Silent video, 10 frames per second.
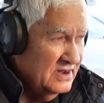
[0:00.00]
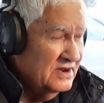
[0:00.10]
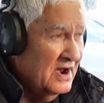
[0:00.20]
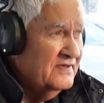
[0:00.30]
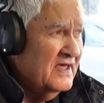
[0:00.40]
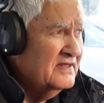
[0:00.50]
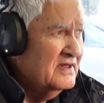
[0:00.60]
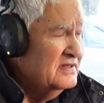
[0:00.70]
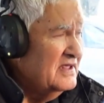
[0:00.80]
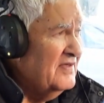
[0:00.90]

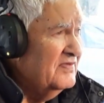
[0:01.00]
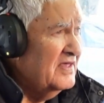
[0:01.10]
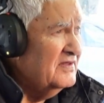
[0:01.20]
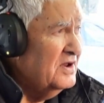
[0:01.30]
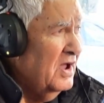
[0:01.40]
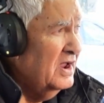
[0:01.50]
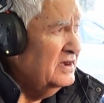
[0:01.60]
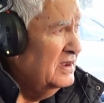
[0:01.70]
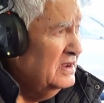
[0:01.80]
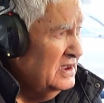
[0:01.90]
The other night,
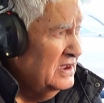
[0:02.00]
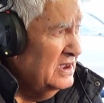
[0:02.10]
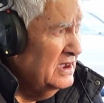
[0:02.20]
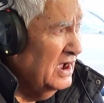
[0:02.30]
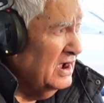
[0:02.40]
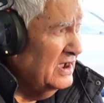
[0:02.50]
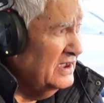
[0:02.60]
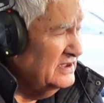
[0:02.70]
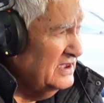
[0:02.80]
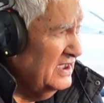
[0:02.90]

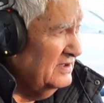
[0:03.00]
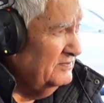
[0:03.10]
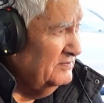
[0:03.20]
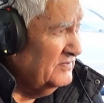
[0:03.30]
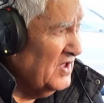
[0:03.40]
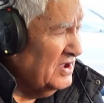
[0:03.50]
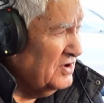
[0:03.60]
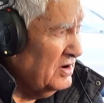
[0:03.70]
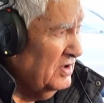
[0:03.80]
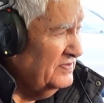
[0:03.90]
I
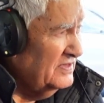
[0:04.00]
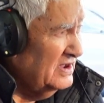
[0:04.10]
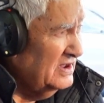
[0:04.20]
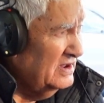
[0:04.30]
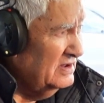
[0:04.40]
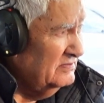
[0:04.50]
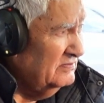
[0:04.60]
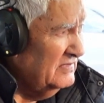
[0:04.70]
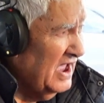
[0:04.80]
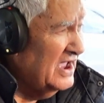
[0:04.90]
got on the
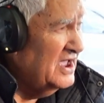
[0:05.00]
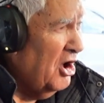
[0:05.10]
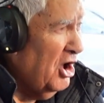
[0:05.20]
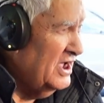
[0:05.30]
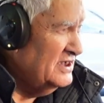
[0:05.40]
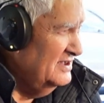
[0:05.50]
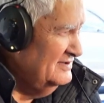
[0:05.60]
AI.